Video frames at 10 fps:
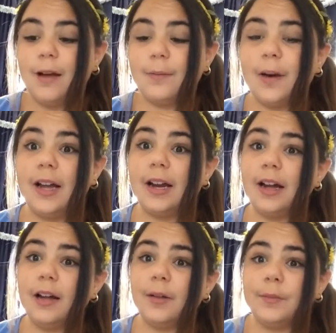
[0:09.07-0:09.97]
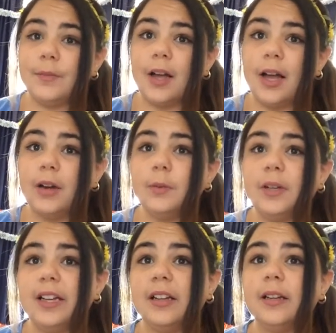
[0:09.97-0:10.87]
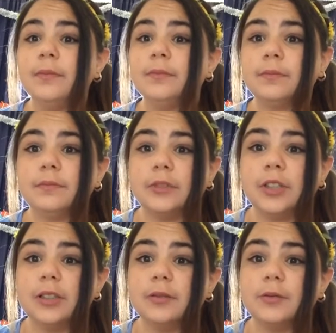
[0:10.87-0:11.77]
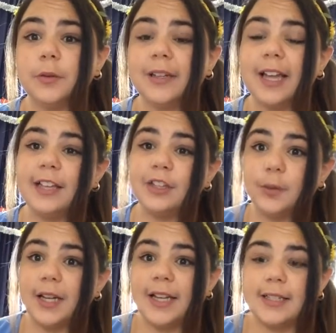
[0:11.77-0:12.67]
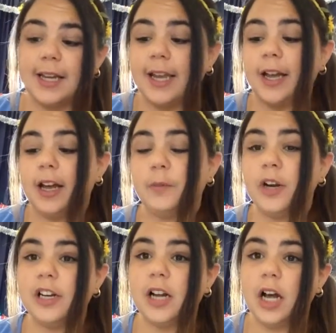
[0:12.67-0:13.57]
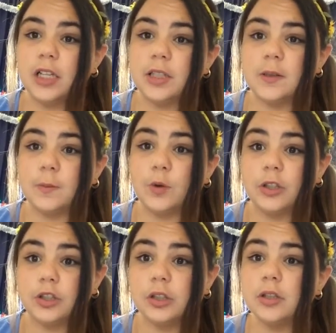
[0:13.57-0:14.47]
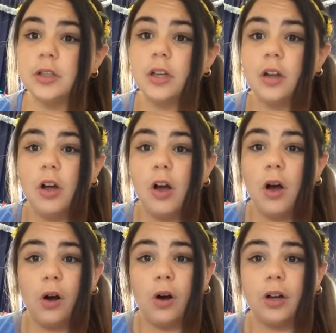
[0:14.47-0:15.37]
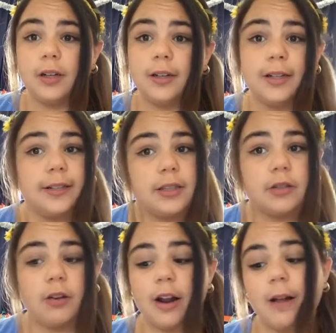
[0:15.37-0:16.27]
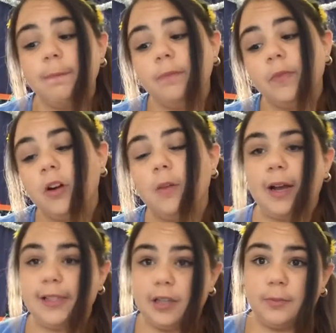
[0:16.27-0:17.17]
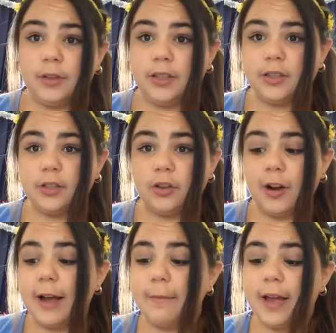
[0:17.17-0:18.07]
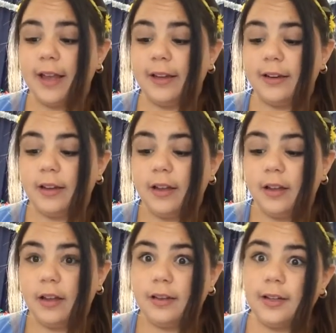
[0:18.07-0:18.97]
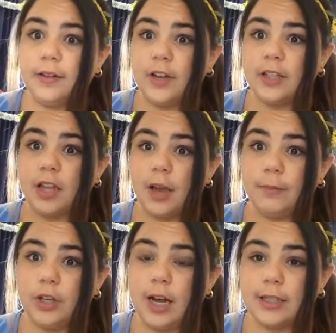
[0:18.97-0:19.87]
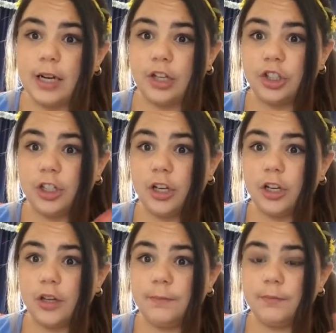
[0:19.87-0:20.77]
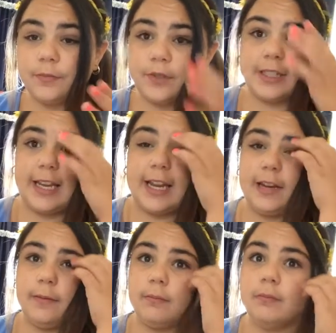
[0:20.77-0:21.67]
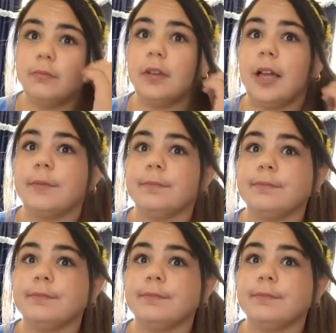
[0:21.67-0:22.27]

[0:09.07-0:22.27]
But um, I'll be just doing a Q&A today. I went and asked some questions on Instagram, on my Tumblr Instagram, and this is the first time you guys are actually going to see, like,